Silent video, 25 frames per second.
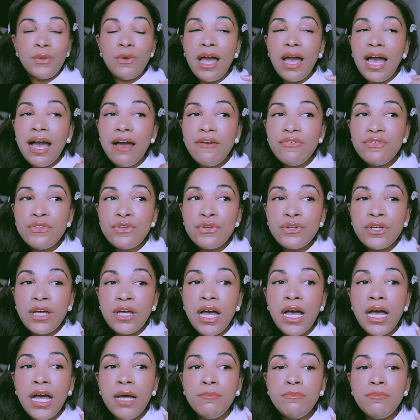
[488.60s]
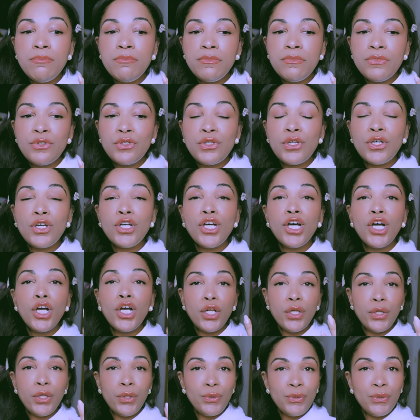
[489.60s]
have to come to the
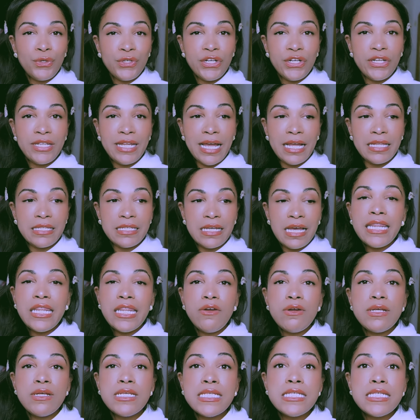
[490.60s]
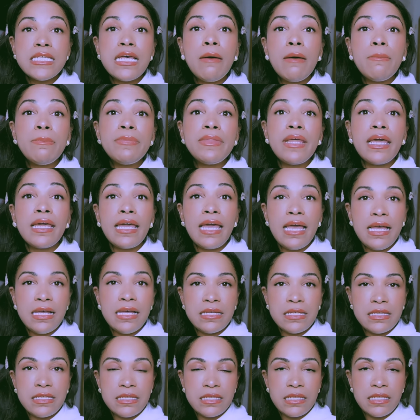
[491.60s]
conclusion that there's something
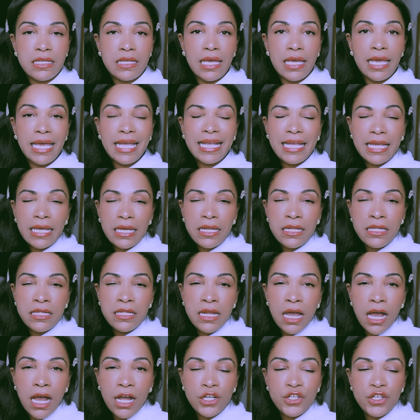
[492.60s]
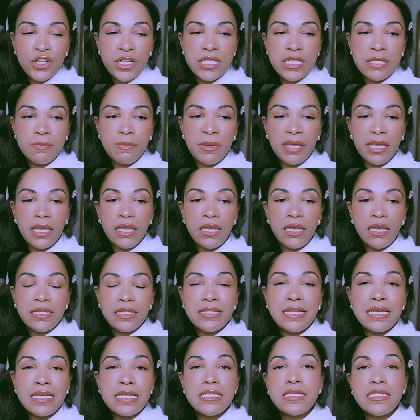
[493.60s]
else. It cannot just be
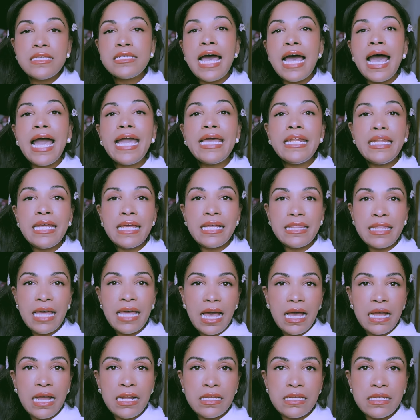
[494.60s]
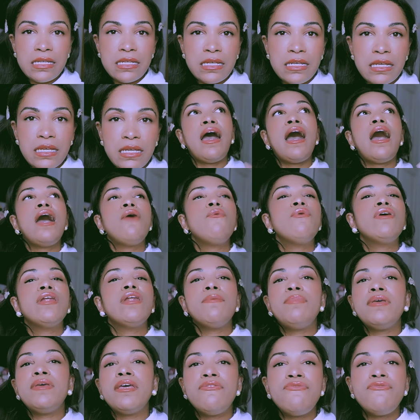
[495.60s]
deciding that I want to
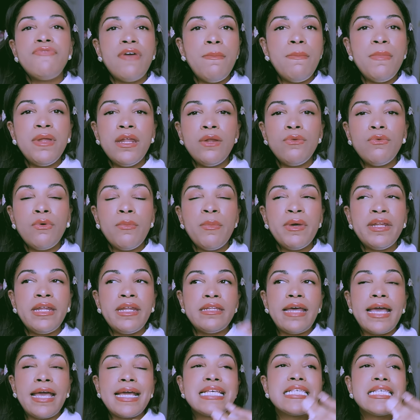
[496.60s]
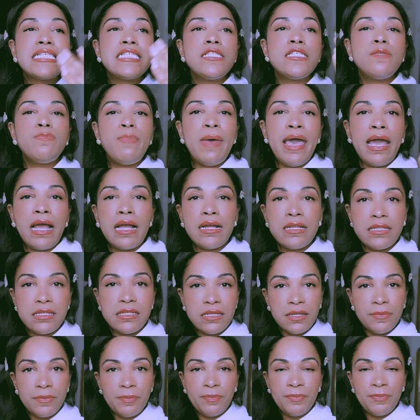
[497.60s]
be a feminine woman and I expect.